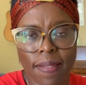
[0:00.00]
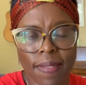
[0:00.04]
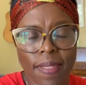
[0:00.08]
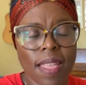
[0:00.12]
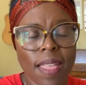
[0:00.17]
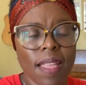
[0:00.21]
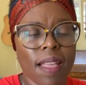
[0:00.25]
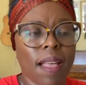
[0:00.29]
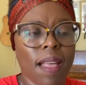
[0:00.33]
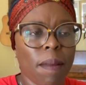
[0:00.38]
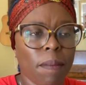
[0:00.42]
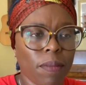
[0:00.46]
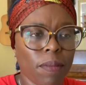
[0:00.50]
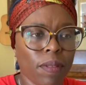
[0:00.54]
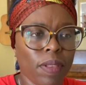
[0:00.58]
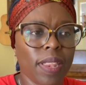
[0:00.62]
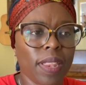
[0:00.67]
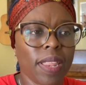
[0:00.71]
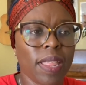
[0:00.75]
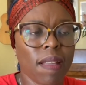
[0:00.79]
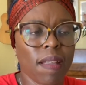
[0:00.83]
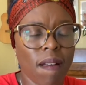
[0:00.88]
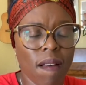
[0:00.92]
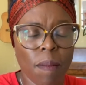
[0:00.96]
They
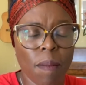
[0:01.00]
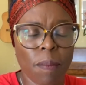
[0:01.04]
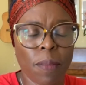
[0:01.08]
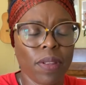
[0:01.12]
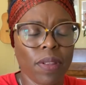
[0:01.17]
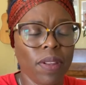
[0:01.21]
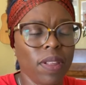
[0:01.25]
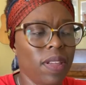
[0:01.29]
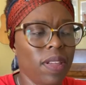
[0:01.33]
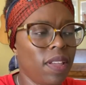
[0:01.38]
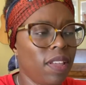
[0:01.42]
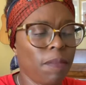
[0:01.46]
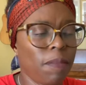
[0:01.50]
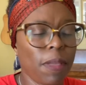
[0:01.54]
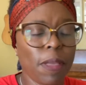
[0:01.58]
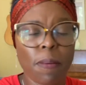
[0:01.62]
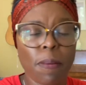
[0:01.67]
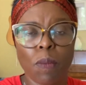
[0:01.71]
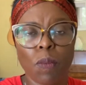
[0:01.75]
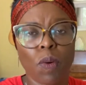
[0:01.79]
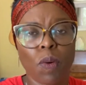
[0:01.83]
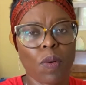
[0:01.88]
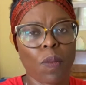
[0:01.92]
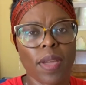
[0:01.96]
absolutely are. But people
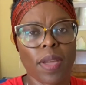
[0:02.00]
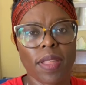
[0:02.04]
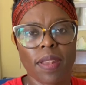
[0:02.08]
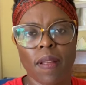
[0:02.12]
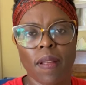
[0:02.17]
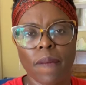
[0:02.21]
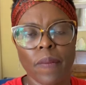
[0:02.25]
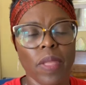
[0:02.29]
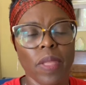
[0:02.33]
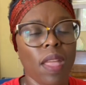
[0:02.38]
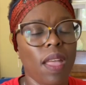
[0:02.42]
walk away now.